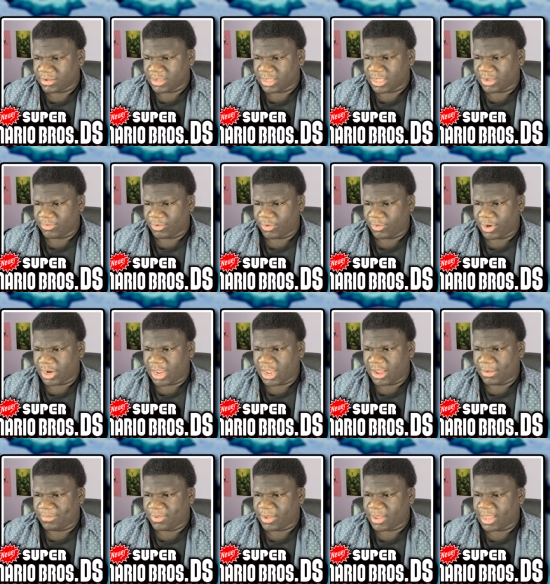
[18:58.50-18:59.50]
Okay, we're going
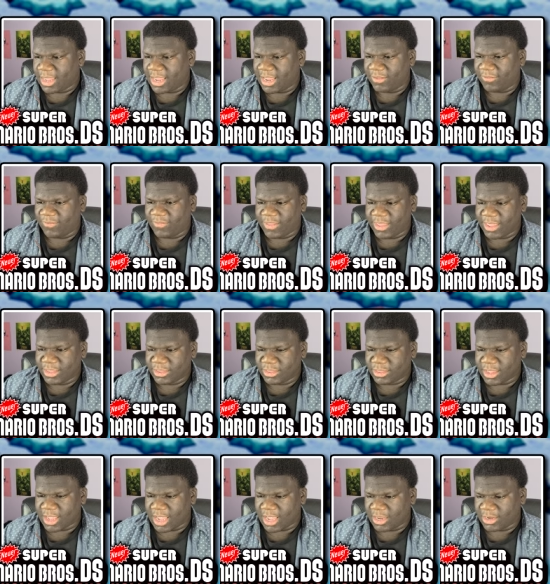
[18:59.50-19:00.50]
up. Hit this.
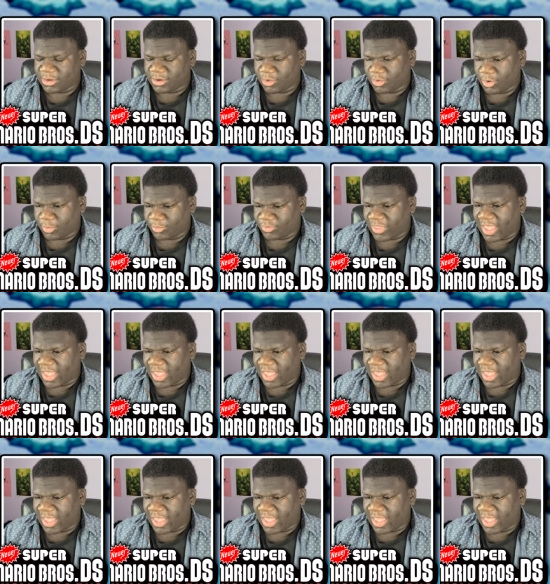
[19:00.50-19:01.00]
Don't know what